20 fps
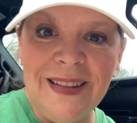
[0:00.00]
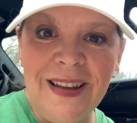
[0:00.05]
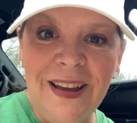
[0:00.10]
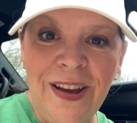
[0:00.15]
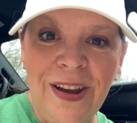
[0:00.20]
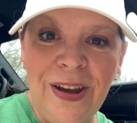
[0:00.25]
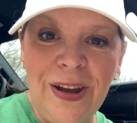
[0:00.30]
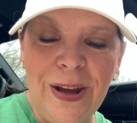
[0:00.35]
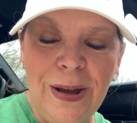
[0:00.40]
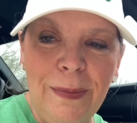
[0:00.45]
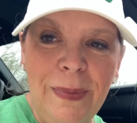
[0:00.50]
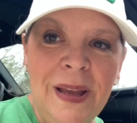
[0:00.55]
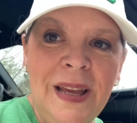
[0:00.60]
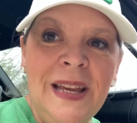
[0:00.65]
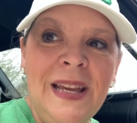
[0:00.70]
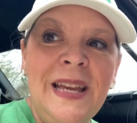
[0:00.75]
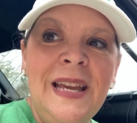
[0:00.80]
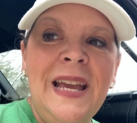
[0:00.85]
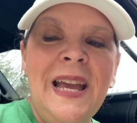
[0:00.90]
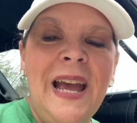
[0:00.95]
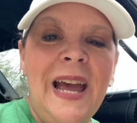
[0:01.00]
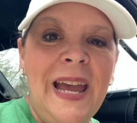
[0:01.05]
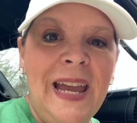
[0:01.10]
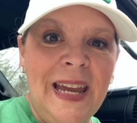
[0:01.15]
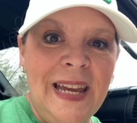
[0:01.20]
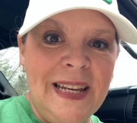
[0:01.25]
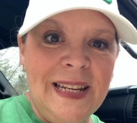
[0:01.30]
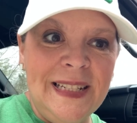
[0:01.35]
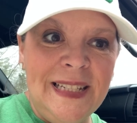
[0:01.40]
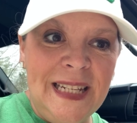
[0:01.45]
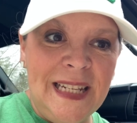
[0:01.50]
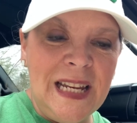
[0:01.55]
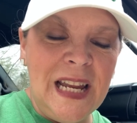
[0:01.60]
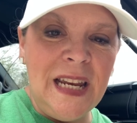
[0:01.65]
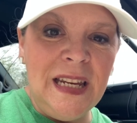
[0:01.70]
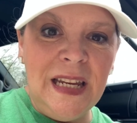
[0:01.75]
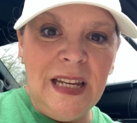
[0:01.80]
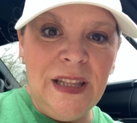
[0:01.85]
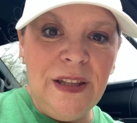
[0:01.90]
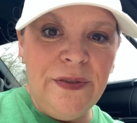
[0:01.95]
Um, and I did
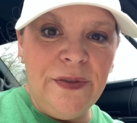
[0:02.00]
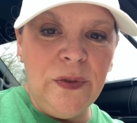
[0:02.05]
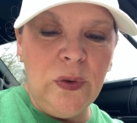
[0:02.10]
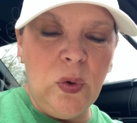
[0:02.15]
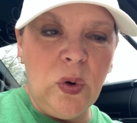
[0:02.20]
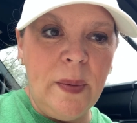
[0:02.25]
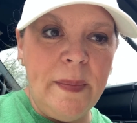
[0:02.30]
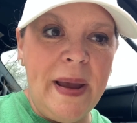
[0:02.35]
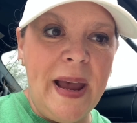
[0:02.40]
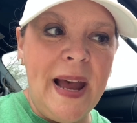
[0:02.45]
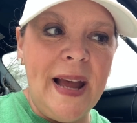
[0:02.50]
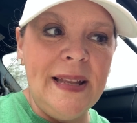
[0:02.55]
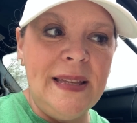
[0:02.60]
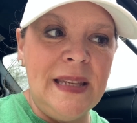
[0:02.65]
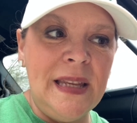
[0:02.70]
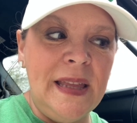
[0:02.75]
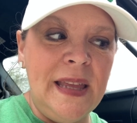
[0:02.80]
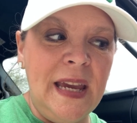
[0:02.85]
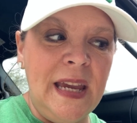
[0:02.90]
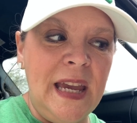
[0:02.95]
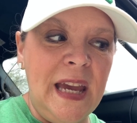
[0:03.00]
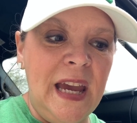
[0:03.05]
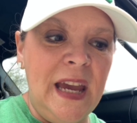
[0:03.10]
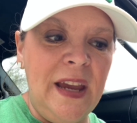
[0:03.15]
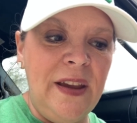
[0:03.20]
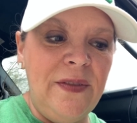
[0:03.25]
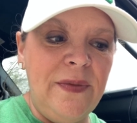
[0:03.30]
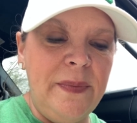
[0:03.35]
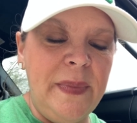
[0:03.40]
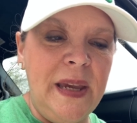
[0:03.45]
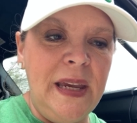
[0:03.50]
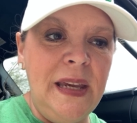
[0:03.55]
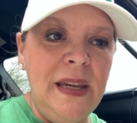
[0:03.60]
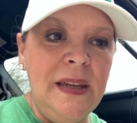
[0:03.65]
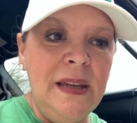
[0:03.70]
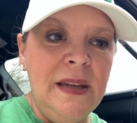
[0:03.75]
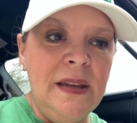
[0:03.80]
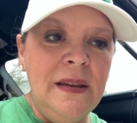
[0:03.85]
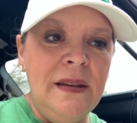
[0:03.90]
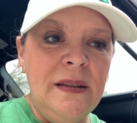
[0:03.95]
not need the floor mats that they gave me
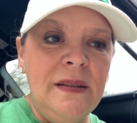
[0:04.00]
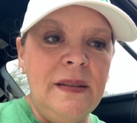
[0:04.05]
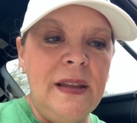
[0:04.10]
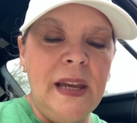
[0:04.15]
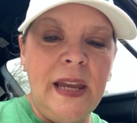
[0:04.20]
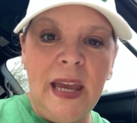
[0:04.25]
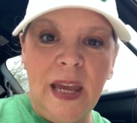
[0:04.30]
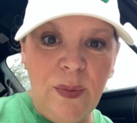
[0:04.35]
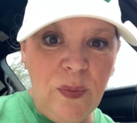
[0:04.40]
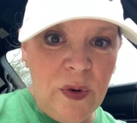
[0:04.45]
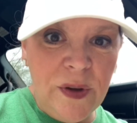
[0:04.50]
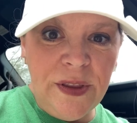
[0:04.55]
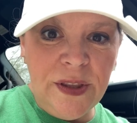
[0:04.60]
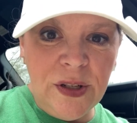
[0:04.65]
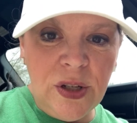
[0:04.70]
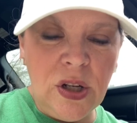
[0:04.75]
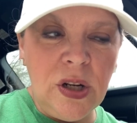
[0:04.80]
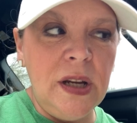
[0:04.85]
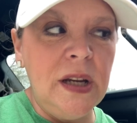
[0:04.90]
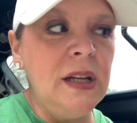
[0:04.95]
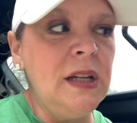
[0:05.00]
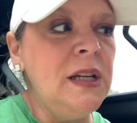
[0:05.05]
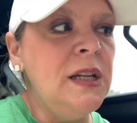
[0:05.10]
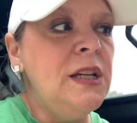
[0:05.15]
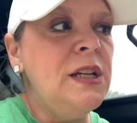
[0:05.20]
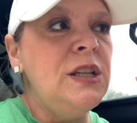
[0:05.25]
that came with the truck.